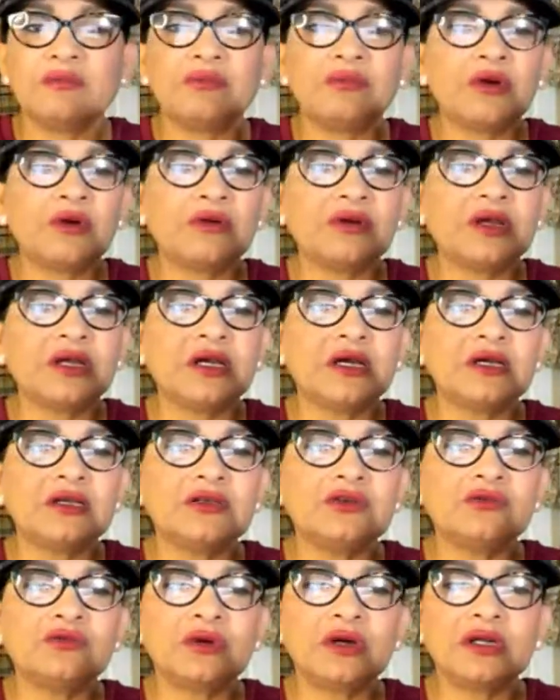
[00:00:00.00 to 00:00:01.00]
Maria,
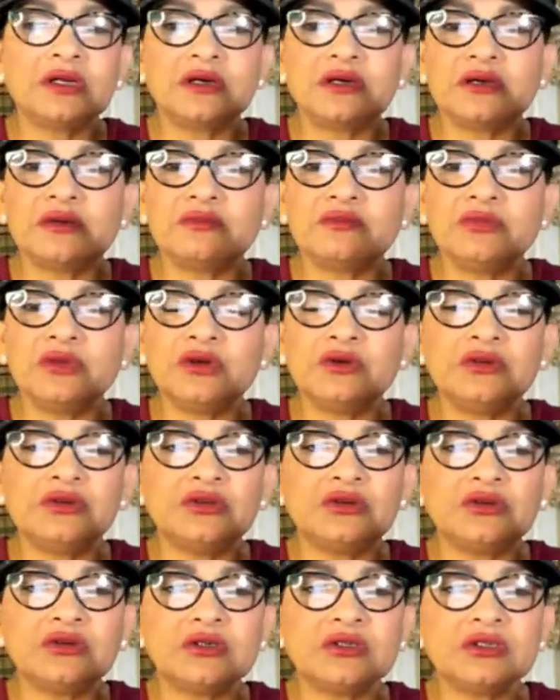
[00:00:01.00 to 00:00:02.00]
you want to mute
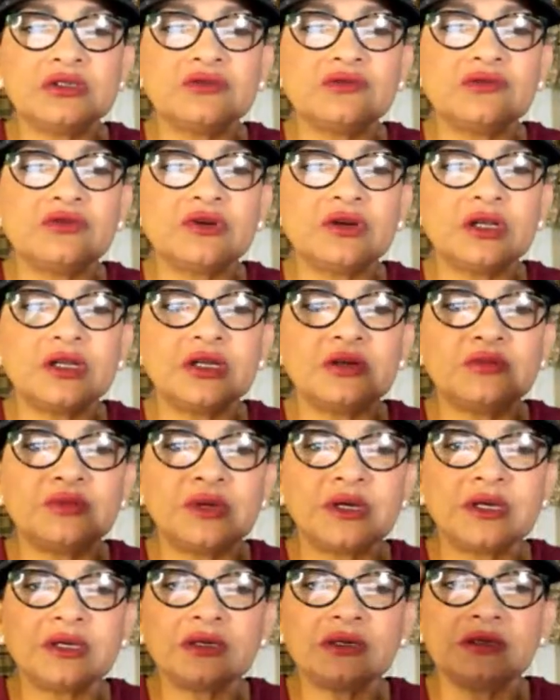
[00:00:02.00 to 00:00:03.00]
yours for a little
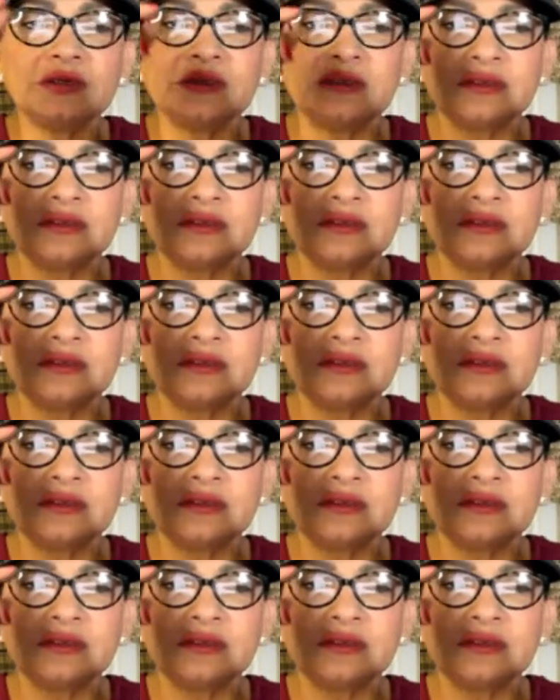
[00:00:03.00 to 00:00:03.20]
bit?